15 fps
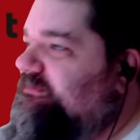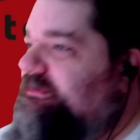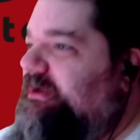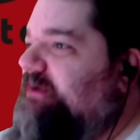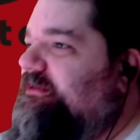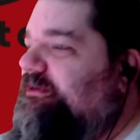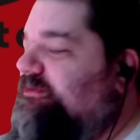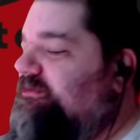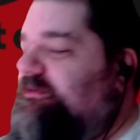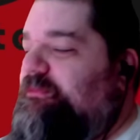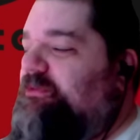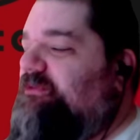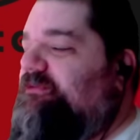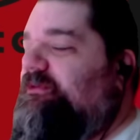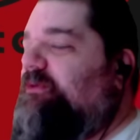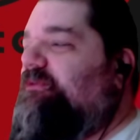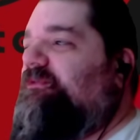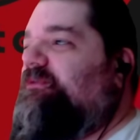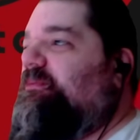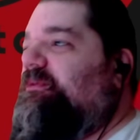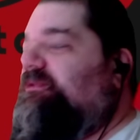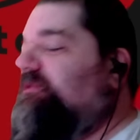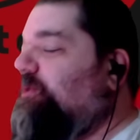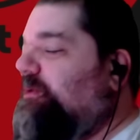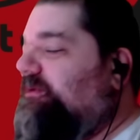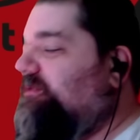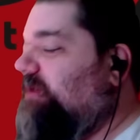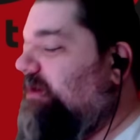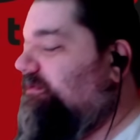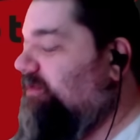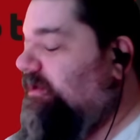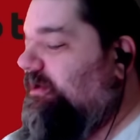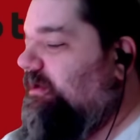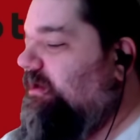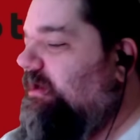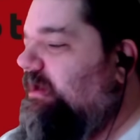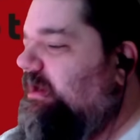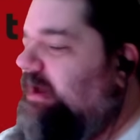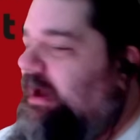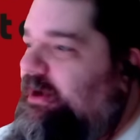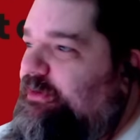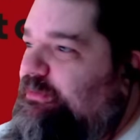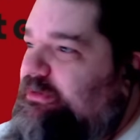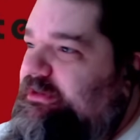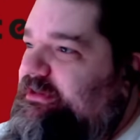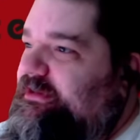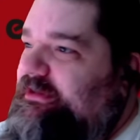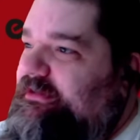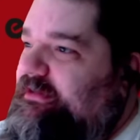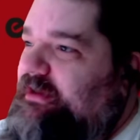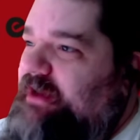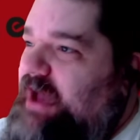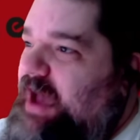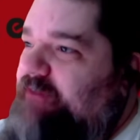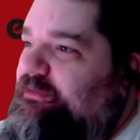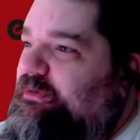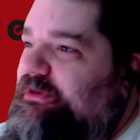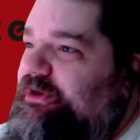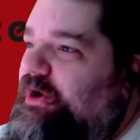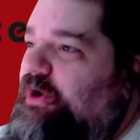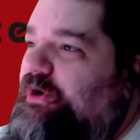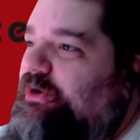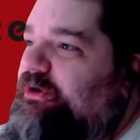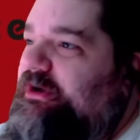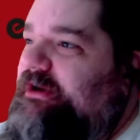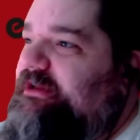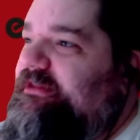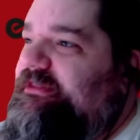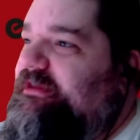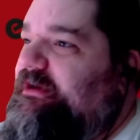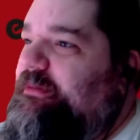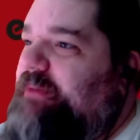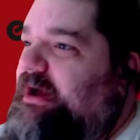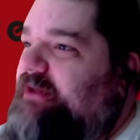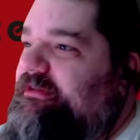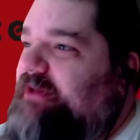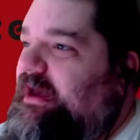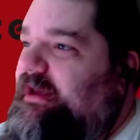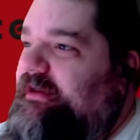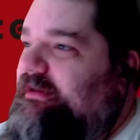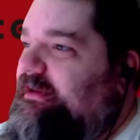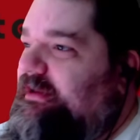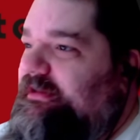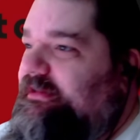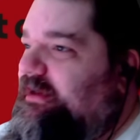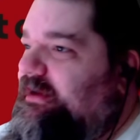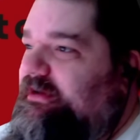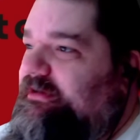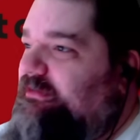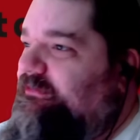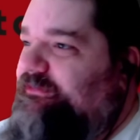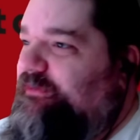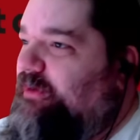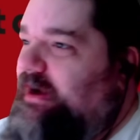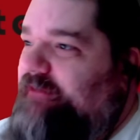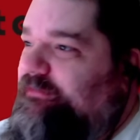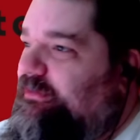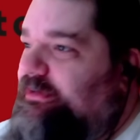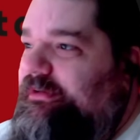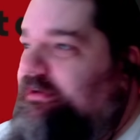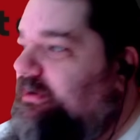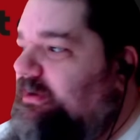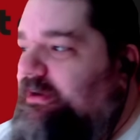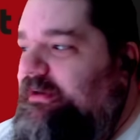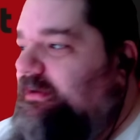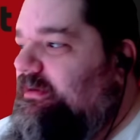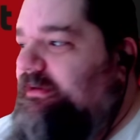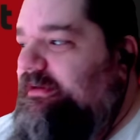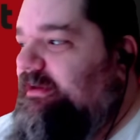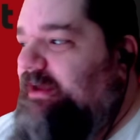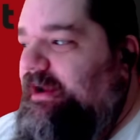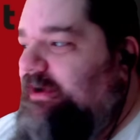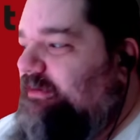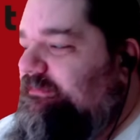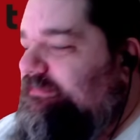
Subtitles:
Like those are some of the stories that I've heard. I haven't really heard anything about that in like forever, you know.